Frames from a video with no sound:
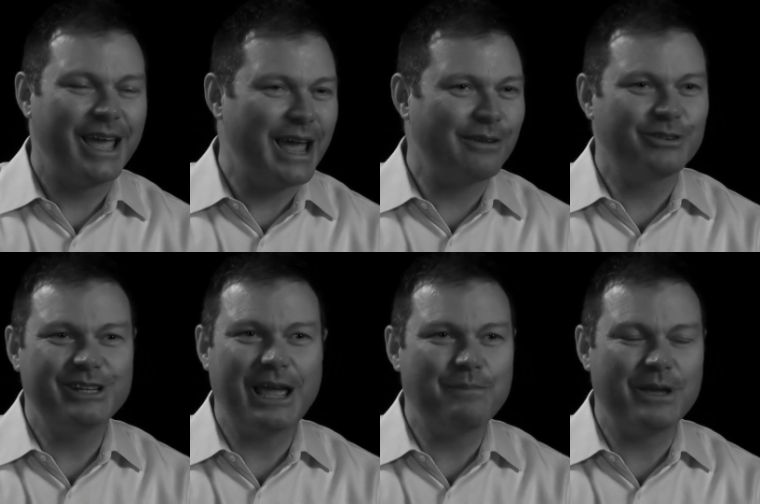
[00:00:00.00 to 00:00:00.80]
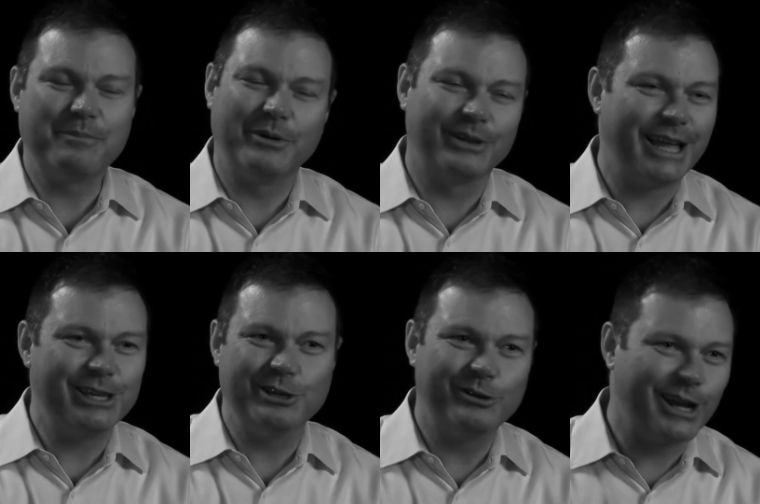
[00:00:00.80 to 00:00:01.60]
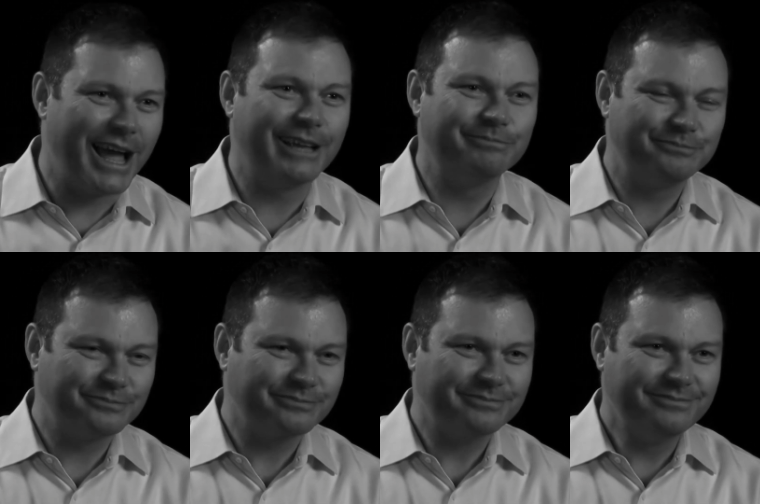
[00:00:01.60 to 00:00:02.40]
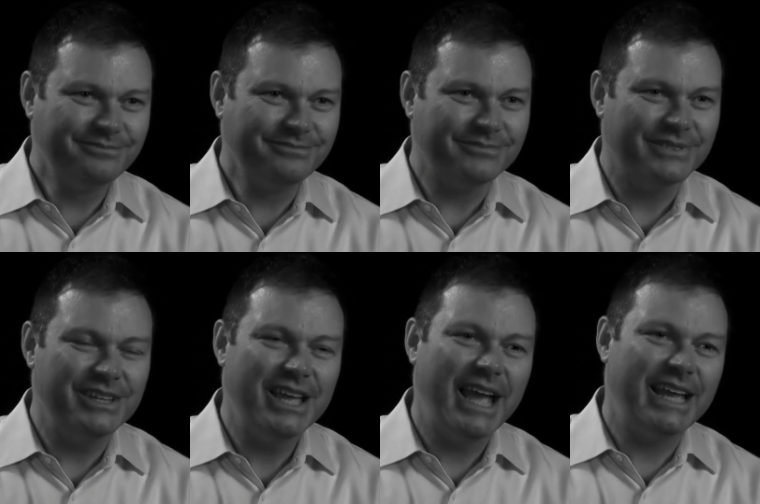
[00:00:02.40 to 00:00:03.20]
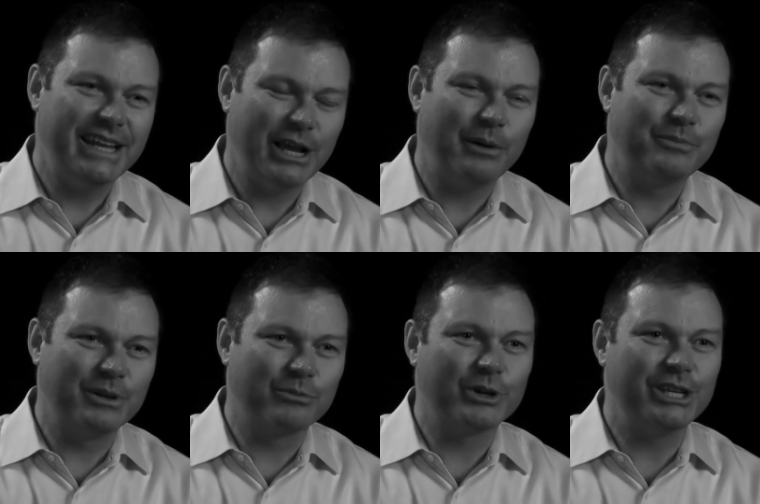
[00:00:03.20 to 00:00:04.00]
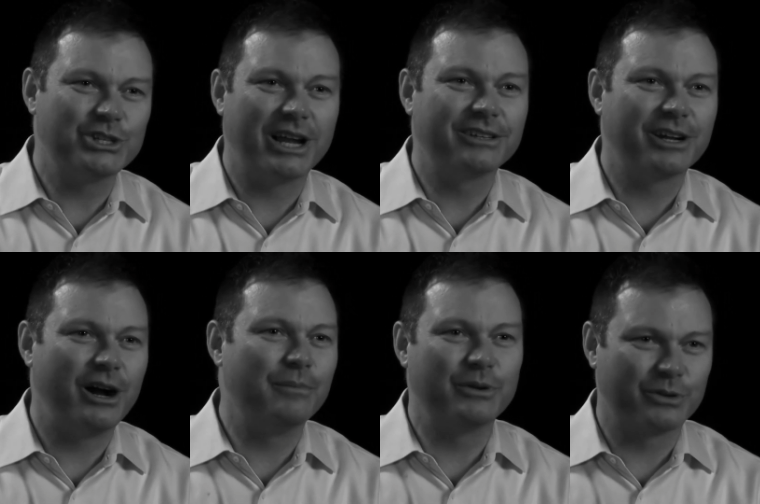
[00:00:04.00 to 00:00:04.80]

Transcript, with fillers: everyday people like you and I and help them reach uncommon